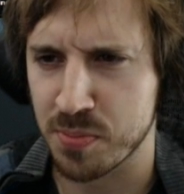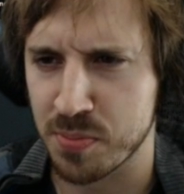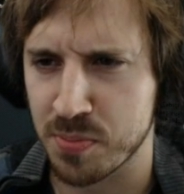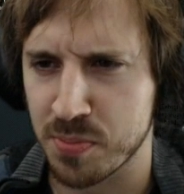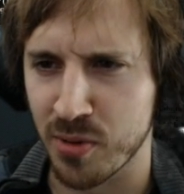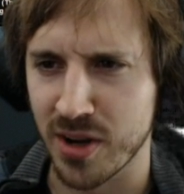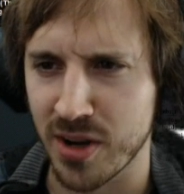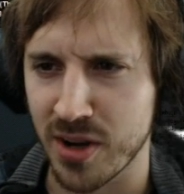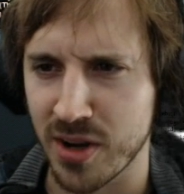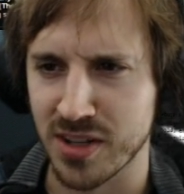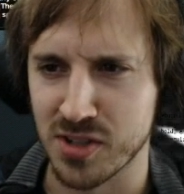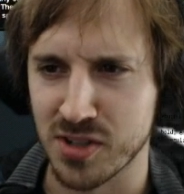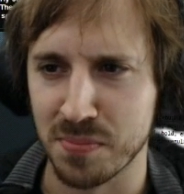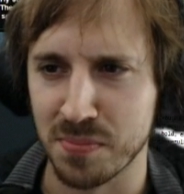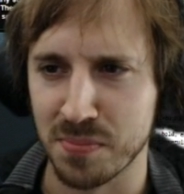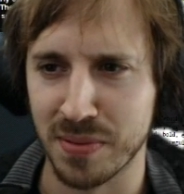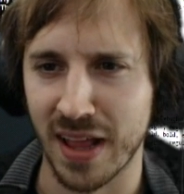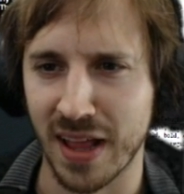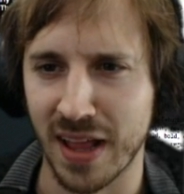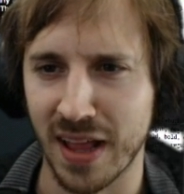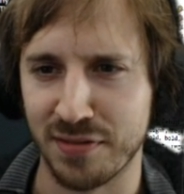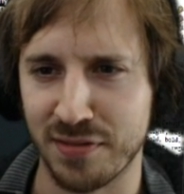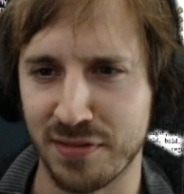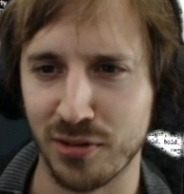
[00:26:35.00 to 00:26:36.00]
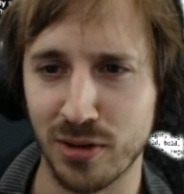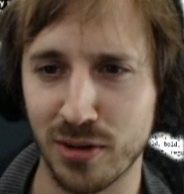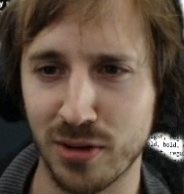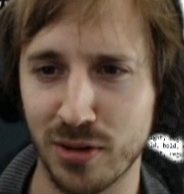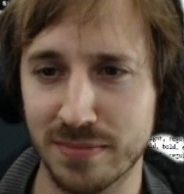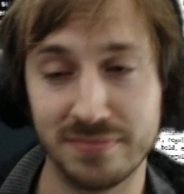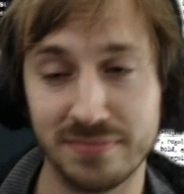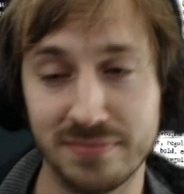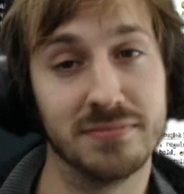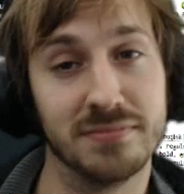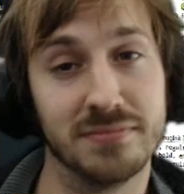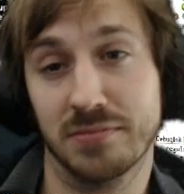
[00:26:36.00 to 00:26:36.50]
sprite and some platform.
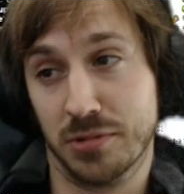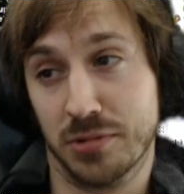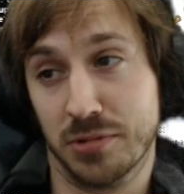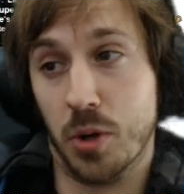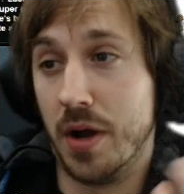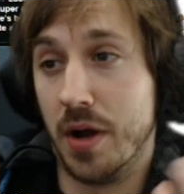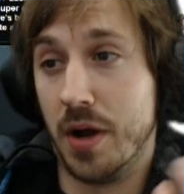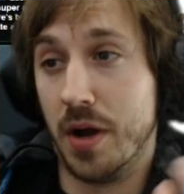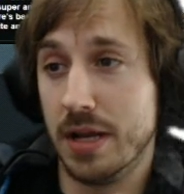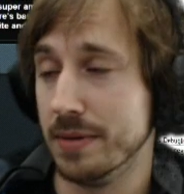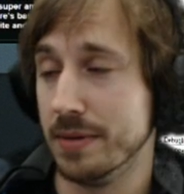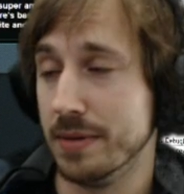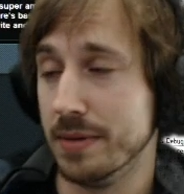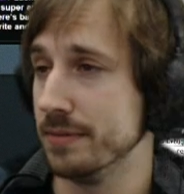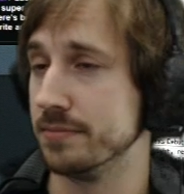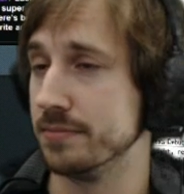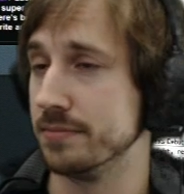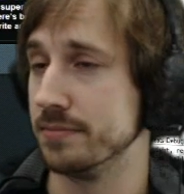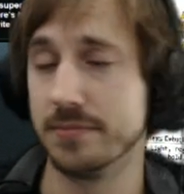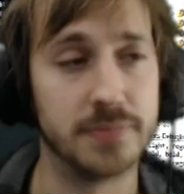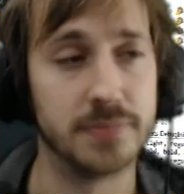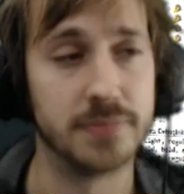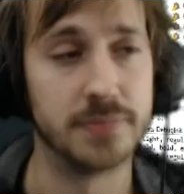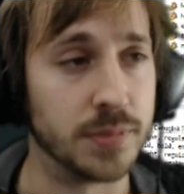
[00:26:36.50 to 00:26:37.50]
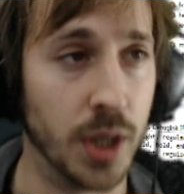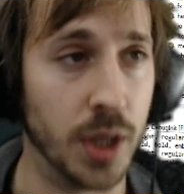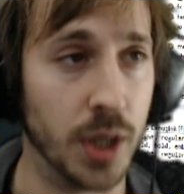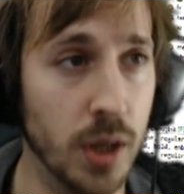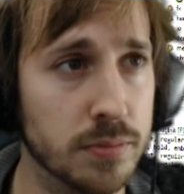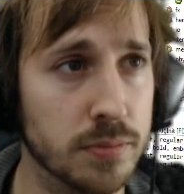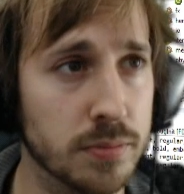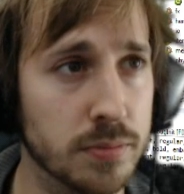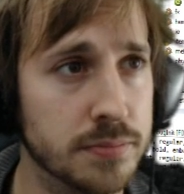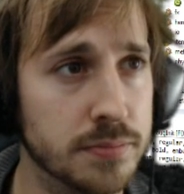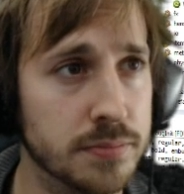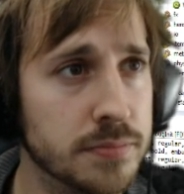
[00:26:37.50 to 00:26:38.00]
Go ahead, man.
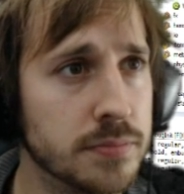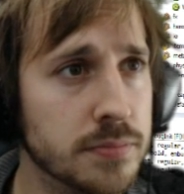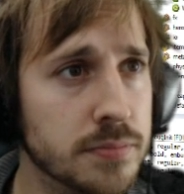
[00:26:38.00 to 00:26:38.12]
Go.